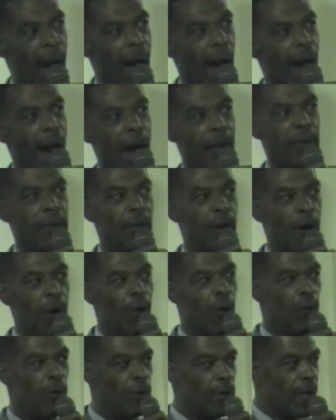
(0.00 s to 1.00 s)
I
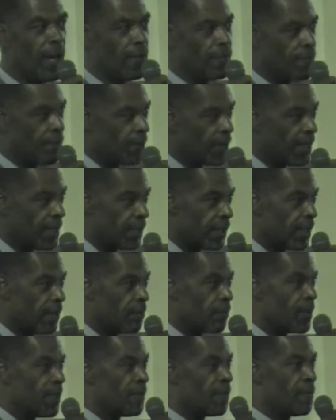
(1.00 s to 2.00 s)
know that Flint
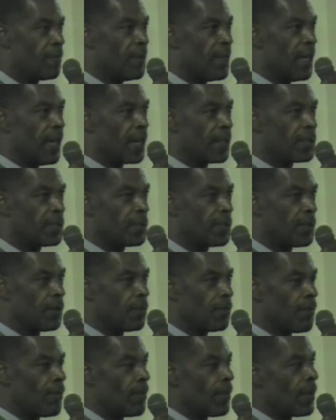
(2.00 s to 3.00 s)
can be fixed.
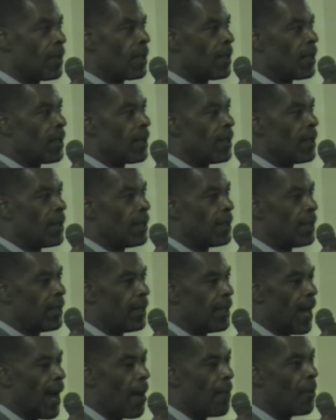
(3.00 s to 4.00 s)

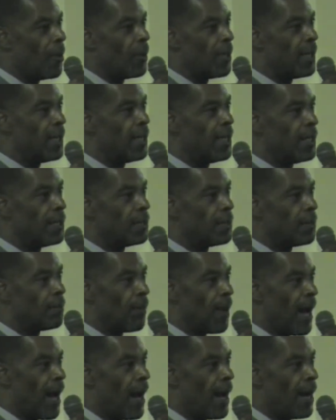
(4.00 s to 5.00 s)
I'm going to
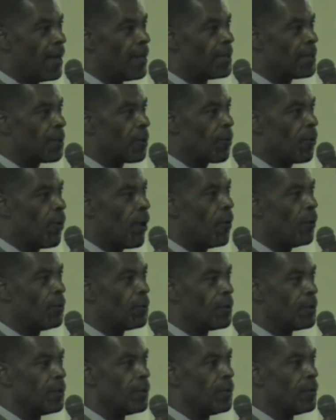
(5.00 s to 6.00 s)
end by
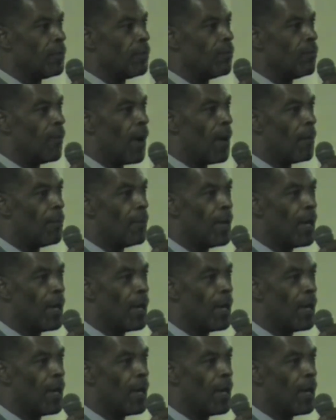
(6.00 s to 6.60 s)
quoting my